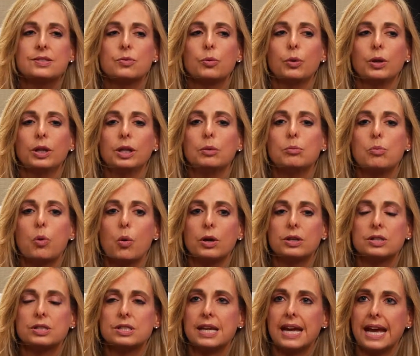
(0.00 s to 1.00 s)
it's really
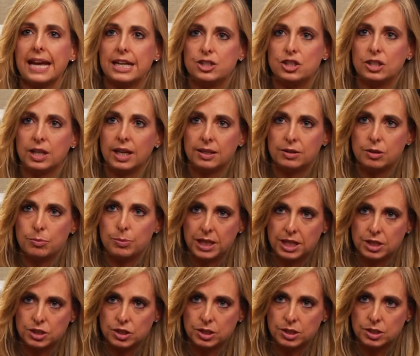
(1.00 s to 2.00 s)
important to educate the
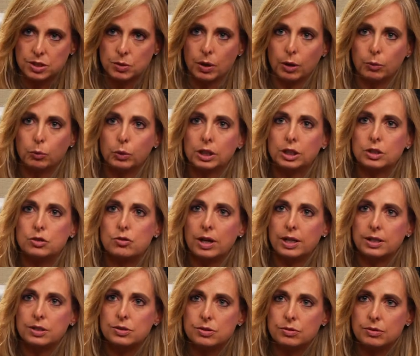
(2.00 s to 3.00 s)
patient, so I really
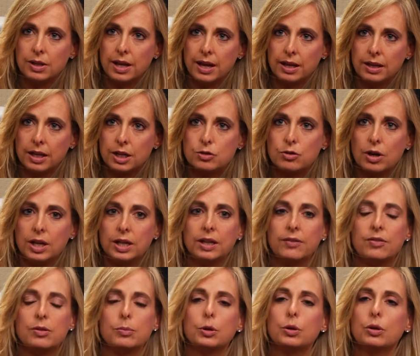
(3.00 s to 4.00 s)
try to do that. I try to
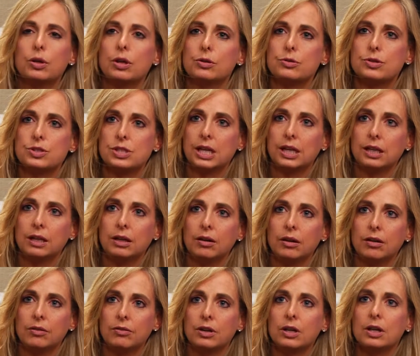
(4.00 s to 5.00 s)
give them a good understanding
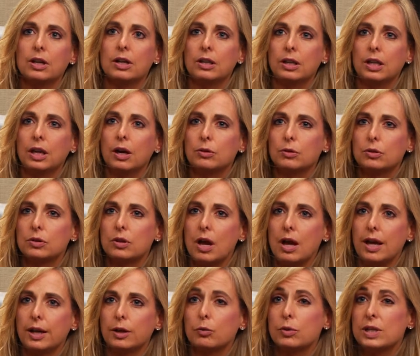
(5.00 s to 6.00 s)
of the
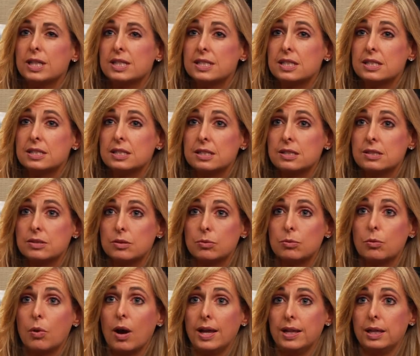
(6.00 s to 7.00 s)
underlying reasons as to
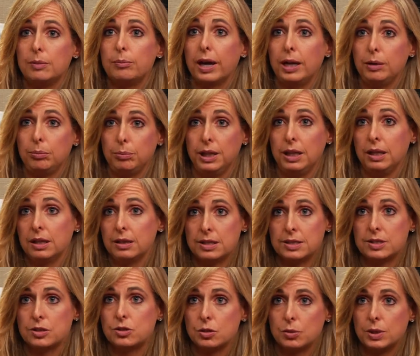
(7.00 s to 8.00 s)
why they might be in the
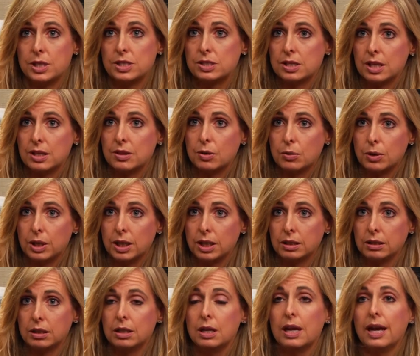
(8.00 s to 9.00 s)
situation that they're
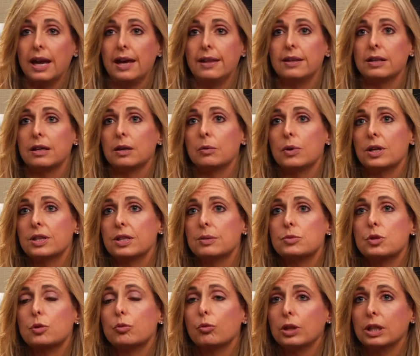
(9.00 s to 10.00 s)
in, and then I want them
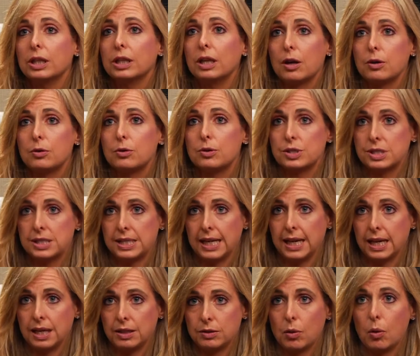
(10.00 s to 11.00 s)
to really
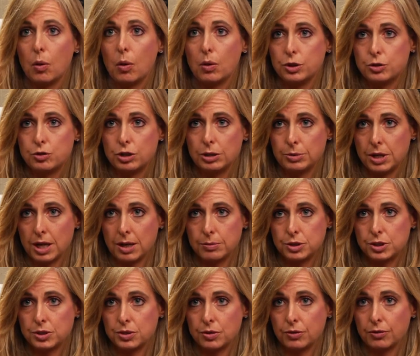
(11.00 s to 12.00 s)
understand all the treatment
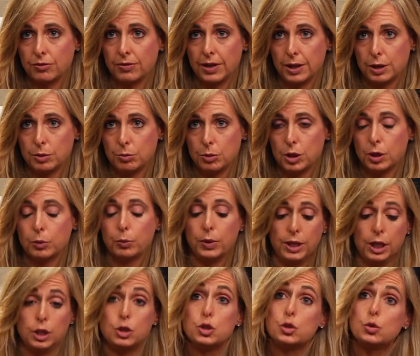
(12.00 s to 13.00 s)
options that are available, and
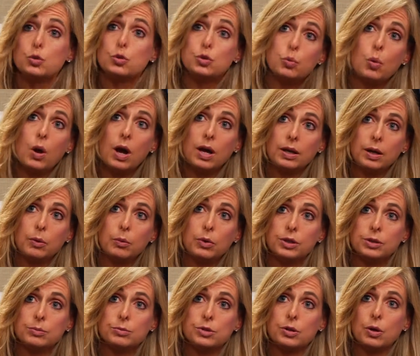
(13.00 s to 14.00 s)
when they choose one, I
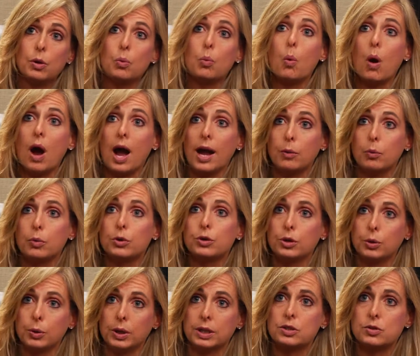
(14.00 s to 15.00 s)
want them to know why we're
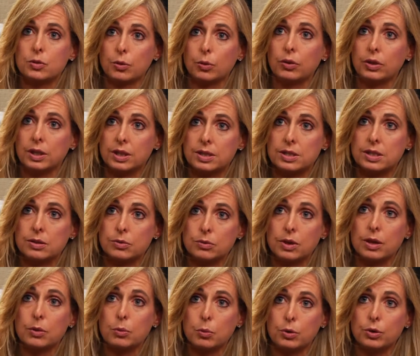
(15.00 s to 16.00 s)
doing certain things that,
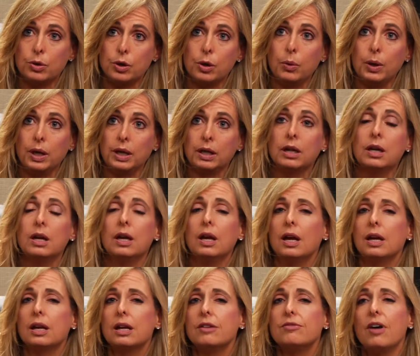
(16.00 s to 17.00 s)
that we're doing.
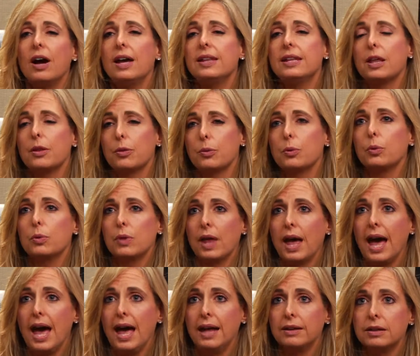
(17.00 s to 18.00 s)
And I find that through
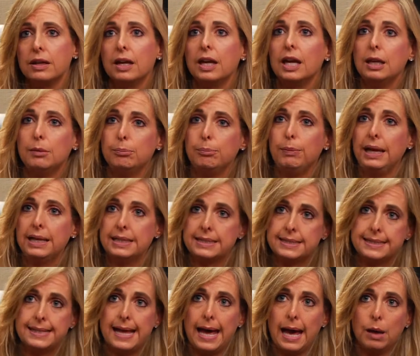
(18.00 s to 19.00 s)
that, it makes
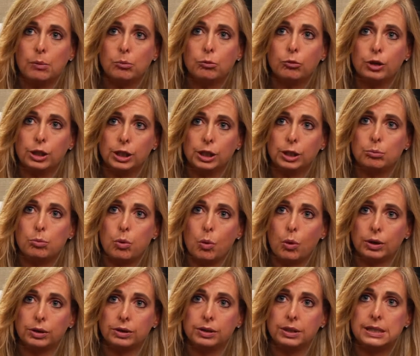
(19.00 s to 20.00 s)
them really
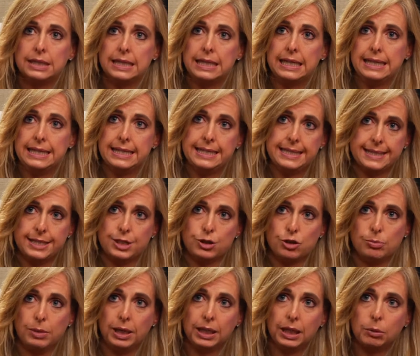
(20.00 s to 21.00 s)
important in the
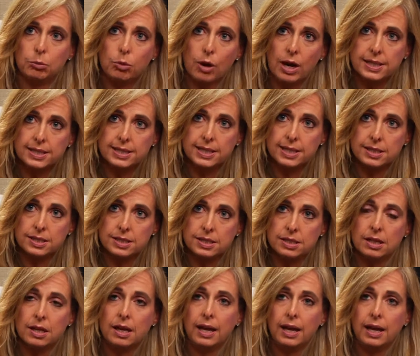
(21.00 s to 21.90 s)
decision-making process,